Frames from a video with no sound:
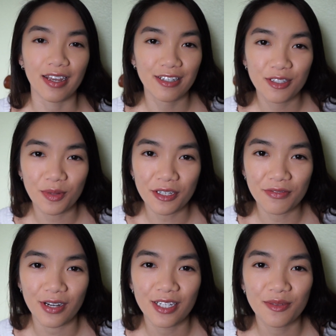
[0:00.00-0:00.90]
could speak
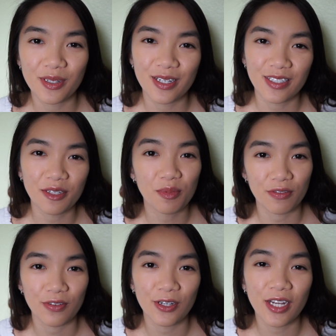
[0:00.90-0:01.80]
French because he
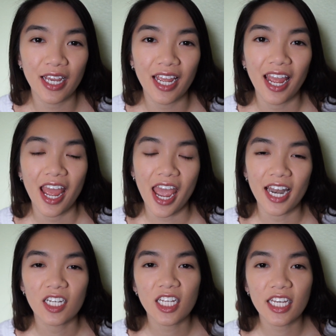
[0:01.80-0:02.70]
preferred it. And
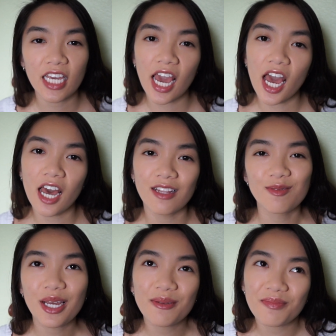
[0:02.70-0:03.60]
I was like, yeah, like